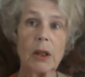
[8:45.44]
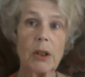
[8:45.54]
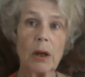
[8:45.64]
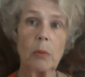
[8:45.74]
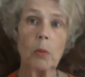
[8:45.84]

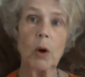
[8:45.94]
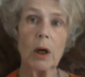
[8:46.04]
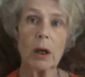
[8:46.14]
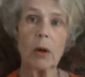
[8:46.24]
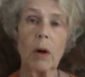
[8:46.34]
don't
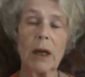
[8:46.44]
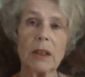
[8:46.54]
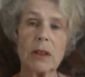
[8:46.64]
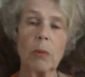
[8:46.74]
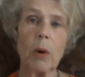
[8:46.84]
work
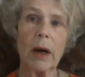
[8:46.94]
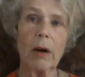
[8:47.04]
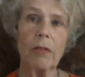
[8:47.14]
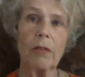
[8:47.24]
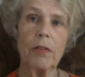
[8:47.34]
quite so
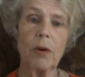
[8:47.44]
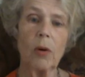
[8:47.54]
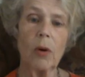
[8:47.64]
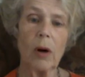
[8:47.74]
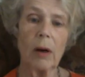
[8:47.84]
well
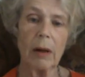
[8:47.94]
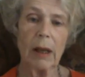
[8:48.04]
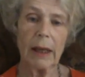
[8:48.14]
for